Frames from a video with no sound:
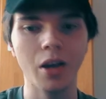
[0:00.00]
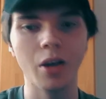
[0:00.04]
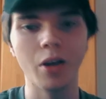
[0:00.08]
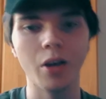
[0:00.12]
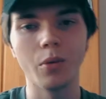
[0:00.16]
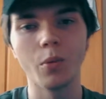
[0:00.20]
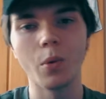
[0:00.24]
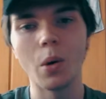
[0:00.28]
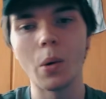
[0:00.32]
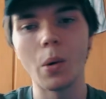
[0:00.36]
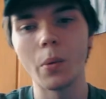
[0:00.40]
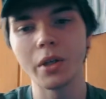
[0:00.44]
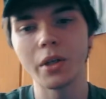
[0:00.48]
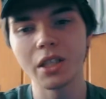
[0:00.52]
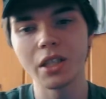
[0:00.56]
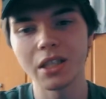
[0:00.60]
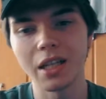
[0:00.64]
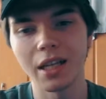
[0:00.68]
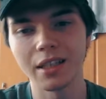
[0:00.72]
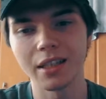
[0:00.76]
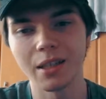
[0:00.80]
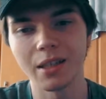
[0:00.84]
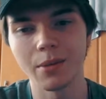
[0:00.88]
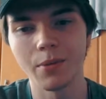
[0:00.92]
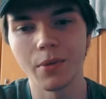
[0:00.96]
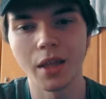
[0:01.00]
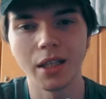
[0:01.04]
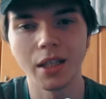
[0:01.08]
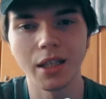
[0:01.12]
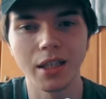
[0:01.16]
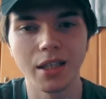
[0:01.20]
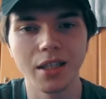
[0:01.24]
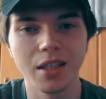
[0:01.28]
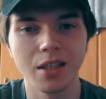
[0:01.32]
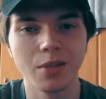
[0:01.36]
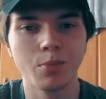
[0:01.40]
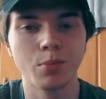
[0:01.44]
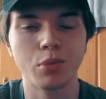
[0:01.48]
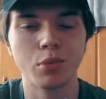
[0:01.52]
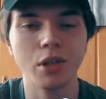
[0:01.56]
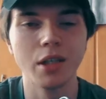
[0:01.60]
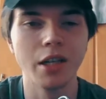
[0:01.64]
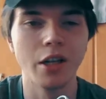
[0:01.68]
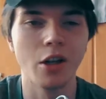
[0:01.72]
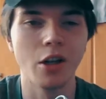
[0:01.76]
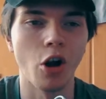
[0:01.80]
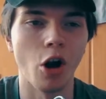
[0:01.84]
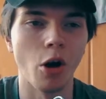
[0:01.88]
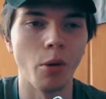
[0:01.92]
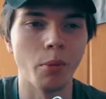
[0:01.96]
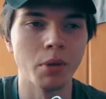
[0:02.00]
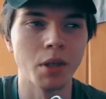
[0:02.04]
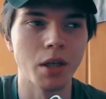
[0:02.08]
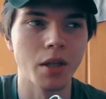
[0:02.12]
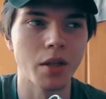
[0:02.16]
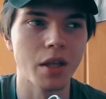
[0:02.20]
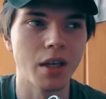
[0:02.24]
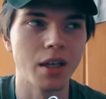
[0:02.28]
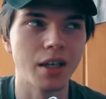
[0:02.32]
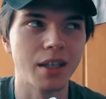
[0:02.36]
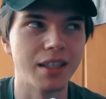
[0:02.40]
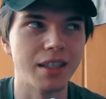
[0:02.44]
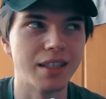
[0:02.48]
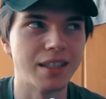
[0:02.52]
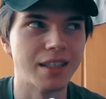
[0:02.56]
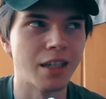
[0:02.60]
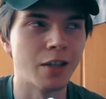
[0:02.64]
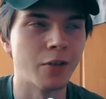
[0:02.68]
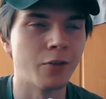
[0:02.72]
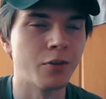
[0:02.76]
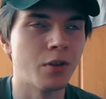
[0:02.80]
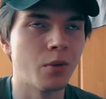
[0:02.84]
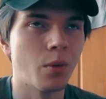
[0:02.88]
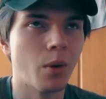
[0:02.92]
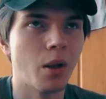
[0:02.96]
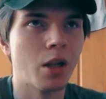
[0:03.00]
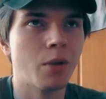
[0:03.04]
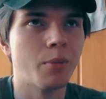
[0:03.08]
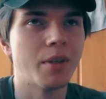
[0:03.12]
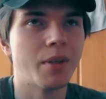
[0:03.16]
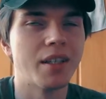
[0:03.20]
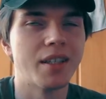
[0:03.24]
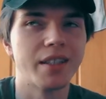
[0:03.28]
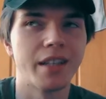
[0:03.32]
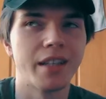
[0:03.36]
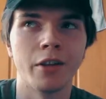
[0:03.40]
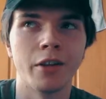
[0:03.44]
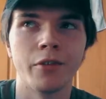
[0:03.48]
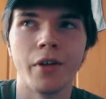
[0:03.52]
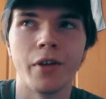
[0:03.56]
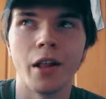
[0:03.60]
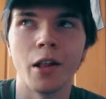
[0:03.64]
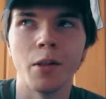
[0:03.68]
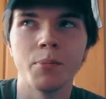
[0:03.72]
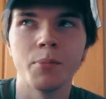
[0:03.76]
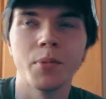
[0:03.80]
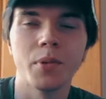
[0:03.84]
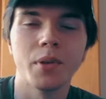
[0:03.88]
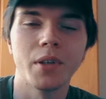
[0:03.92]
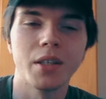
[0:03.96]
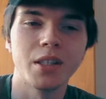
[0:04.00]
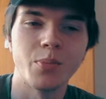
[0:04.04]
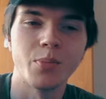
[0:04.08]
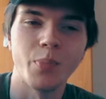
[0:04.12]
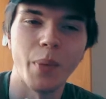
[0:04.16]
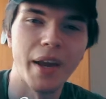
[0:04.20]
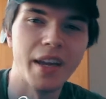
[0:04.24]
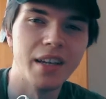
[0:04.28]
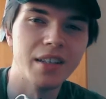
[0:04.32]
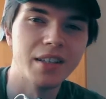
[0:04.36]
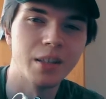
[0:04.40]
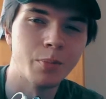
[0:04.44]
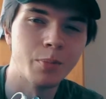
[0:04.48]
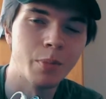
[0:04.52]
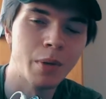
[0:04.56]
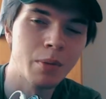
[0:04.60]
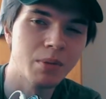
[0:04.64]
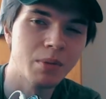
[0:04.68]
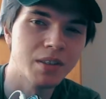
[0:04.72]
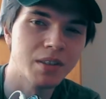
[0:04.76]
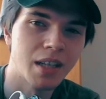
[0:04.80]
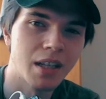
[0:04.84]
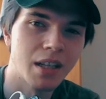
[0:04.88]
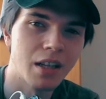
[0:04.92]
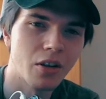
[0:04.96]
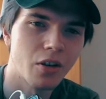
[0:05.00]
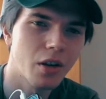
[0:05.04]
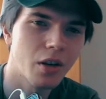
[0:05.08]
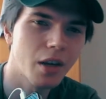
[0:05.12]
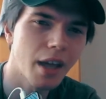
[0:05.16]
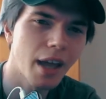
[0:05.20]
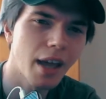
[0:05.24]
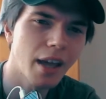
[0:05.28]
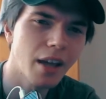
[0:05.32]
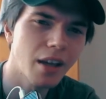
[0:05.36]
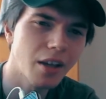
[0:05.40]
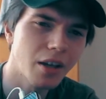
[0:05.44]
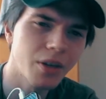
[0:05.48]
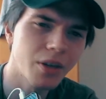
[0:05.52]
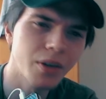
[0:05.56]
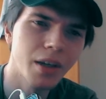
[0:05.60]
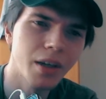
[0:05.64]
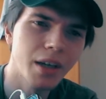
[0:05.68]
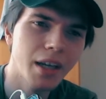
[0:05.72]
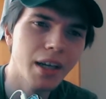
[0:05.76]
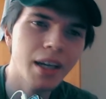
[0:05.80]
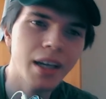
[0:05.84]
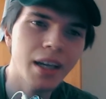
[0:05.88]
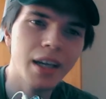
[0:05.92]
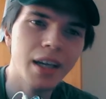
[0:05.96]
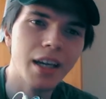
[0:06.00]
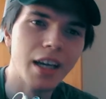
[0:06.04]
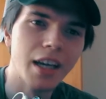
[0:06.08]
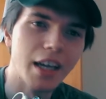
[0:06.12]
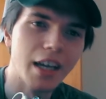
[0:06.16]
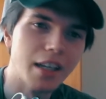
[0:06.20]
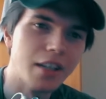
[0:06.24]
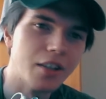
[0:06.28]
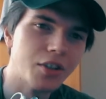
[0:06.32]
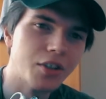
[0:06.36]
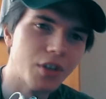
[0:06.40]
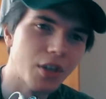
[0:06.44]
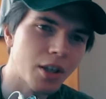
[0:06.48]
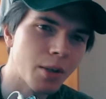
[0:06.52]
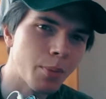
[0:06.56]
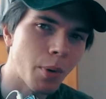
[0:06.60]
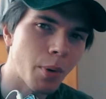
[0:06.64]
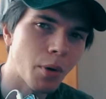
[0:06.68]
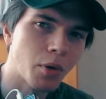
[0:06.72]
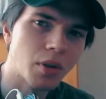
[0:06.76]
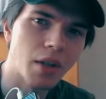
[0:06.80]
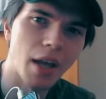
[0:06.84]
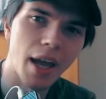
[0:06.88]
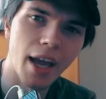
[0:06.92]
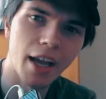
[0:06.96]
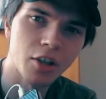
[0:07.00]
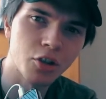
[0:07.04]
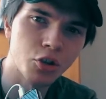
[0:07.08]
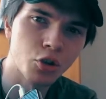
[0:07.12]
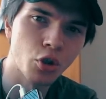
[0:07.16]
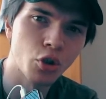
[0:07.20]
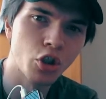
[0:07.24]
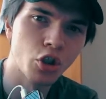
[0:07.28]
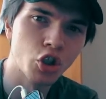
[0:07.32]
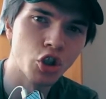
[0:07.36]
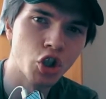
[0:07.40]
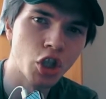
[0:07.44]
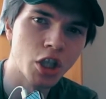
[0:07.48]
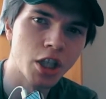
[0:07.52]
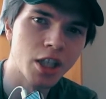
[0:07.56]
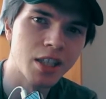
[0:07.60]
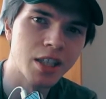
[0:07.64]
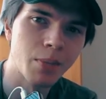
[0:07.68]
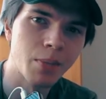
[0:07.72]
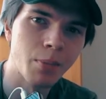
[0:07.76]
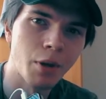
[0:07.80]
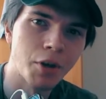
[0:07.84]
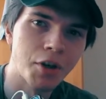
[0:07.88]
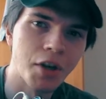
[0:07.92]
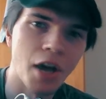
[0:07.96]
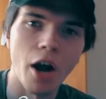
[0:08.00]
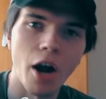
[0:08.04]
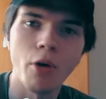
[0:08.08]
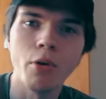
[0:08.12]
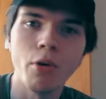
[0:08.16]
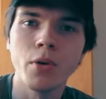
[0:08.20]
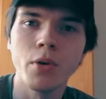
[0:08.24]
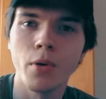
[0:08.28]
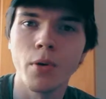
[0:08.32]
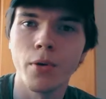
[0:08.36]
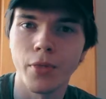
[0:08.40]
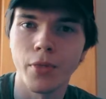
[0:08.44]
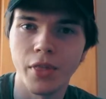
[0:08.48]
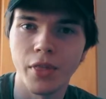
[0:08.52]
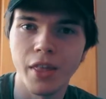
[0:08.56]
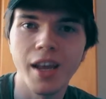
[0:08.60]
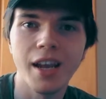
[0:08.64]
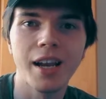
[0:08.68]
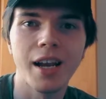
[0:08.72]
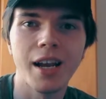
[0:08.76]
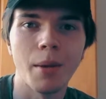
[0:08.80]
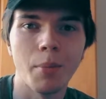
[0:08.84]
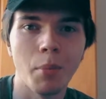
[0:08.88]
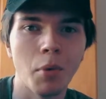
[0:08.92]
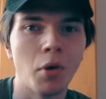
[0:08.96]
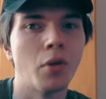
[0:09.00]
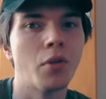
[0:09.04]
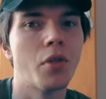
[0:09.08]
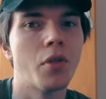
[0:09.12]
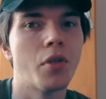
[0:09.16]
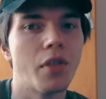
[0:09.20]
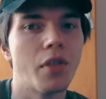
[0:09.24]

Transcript: Uh, which is like something that is pretty common, I think, in the self development and self help space that people say, like, okay, you know, it is not about the external shit, it's about how you think about